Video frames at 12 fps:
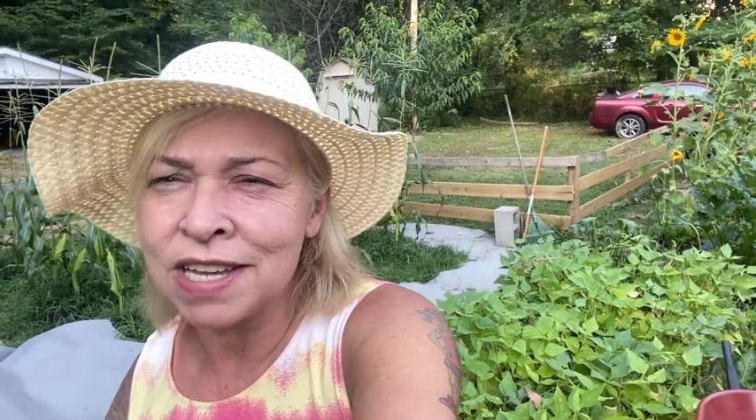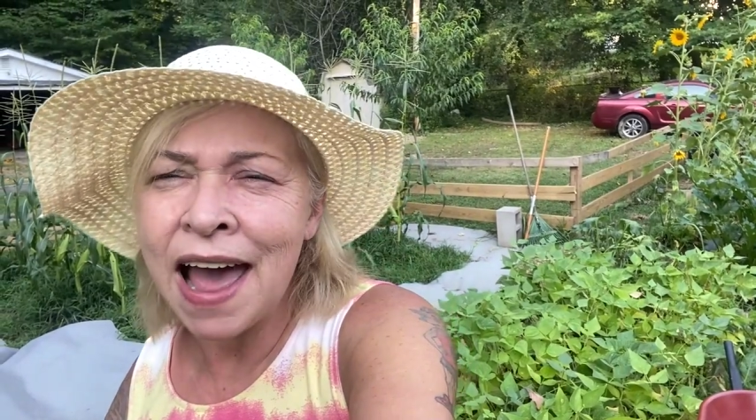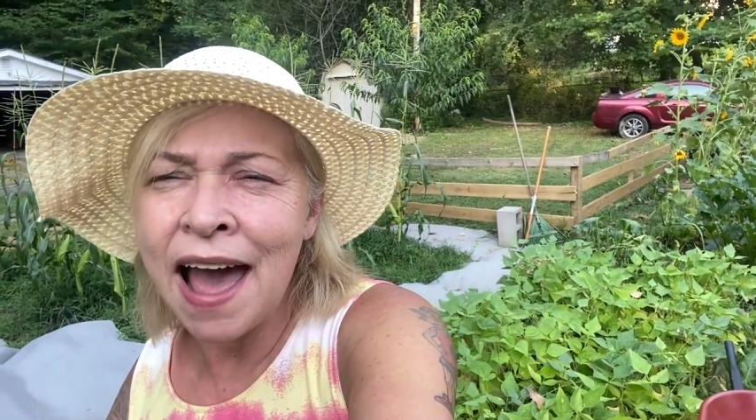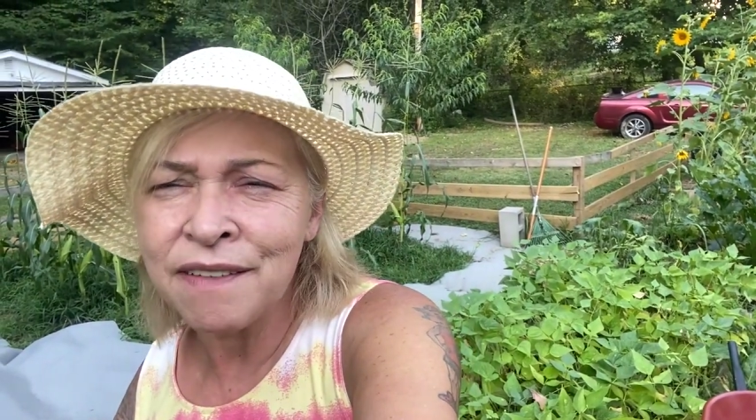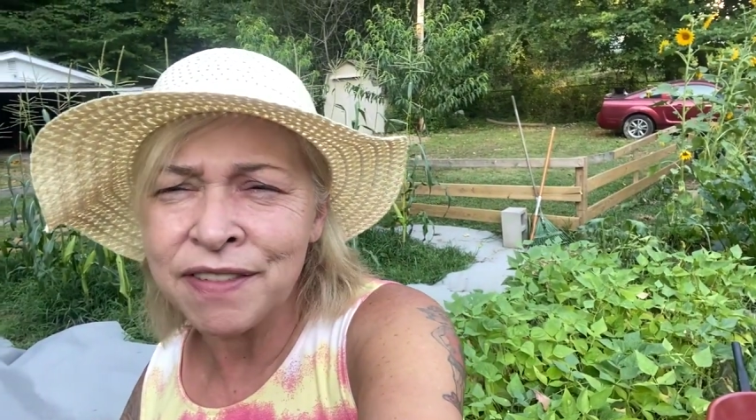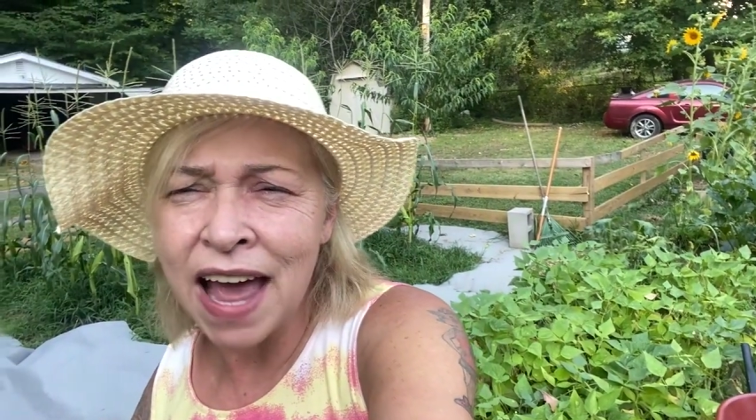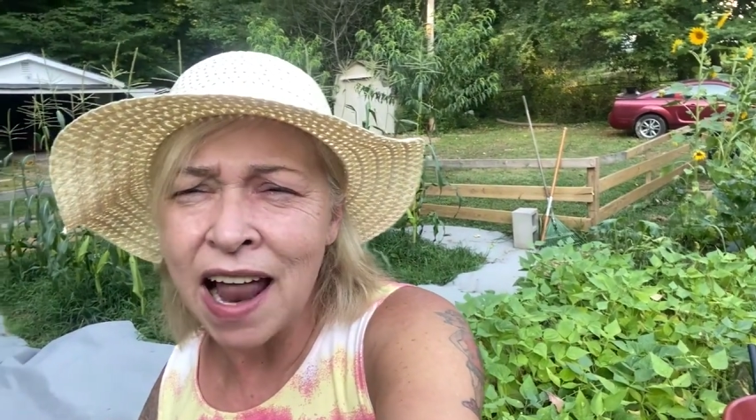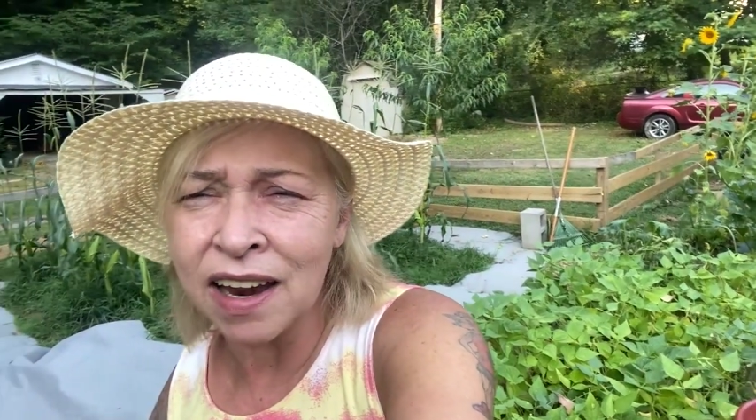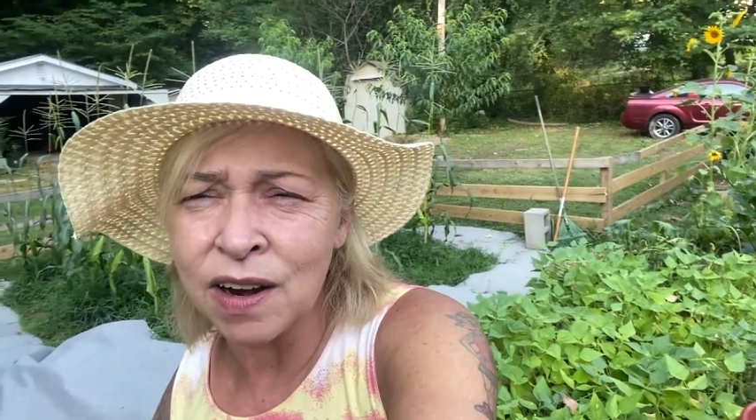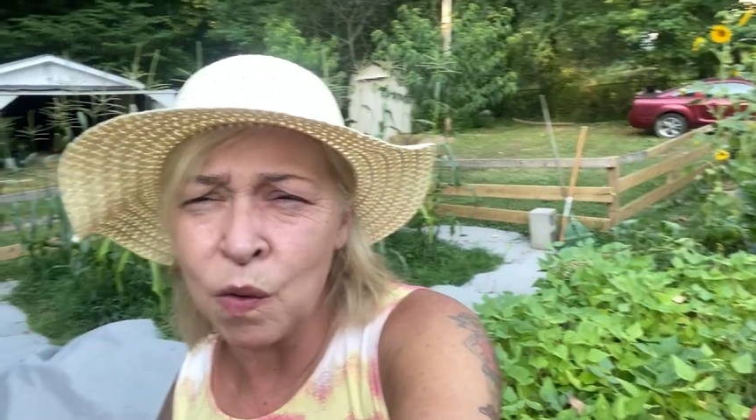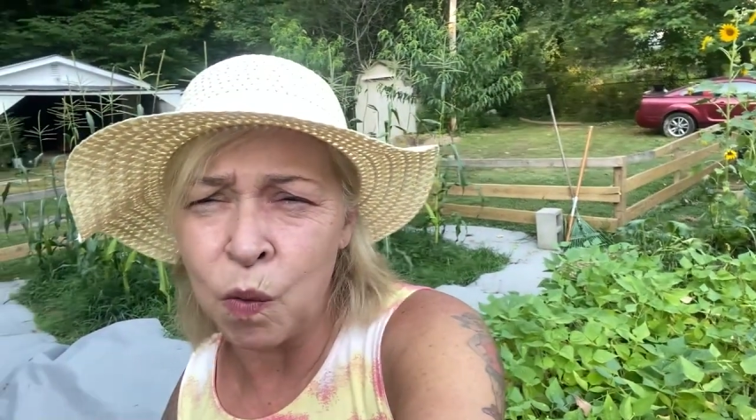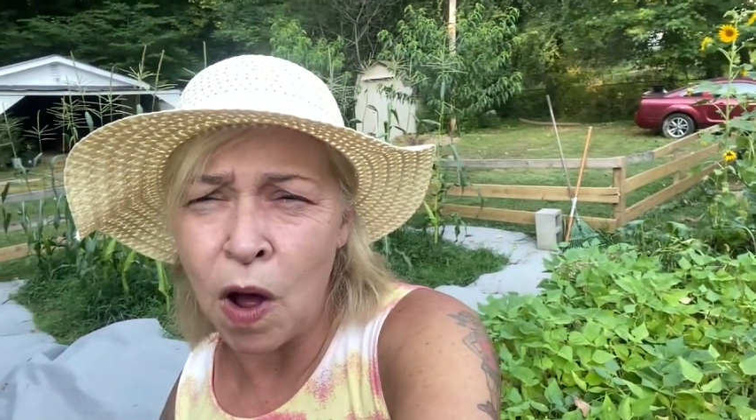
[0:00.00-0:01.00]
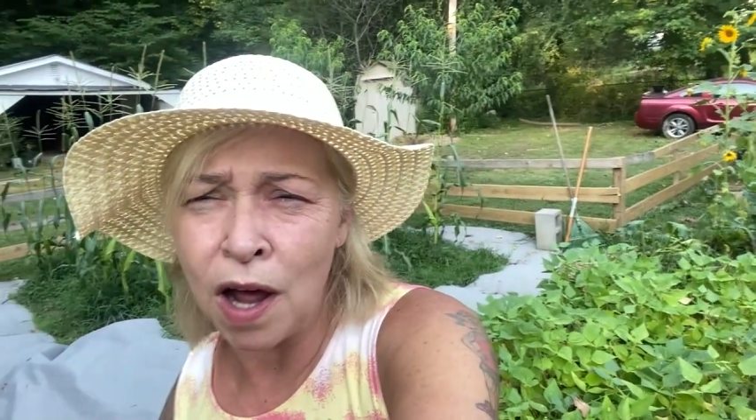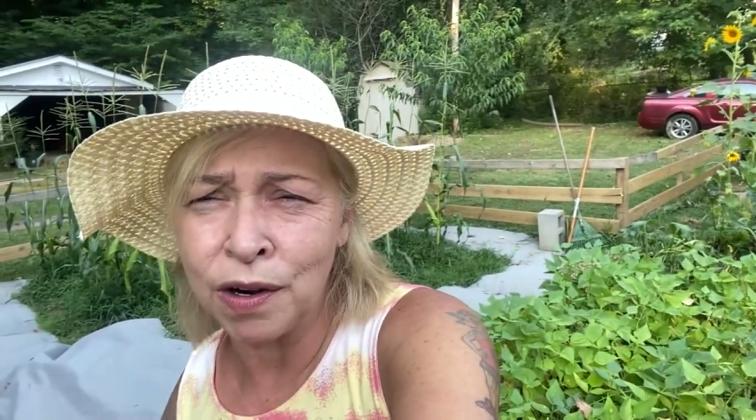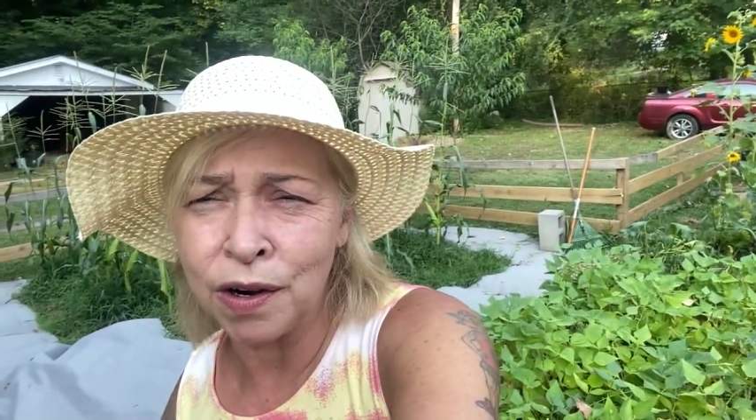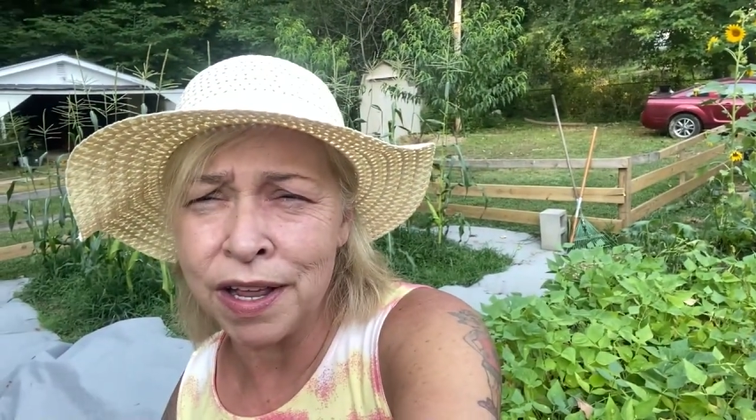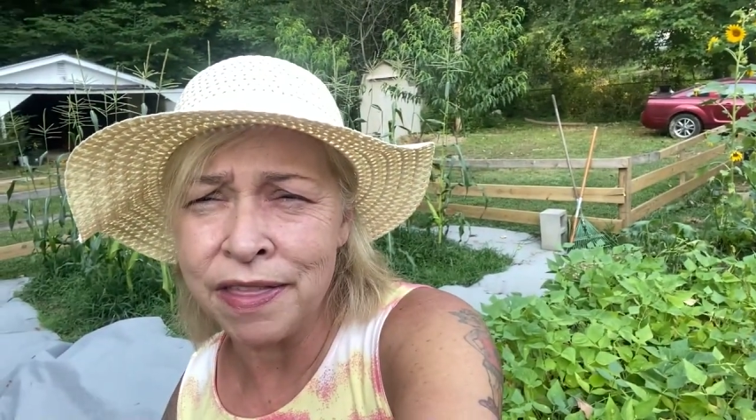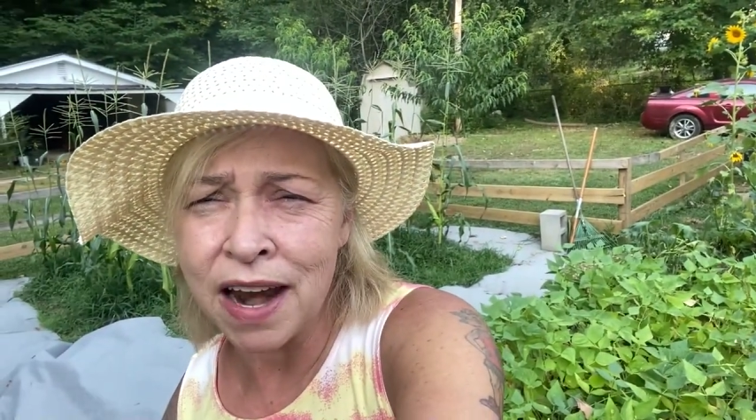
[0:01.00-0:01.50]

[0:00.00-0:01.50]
a half gallon of water in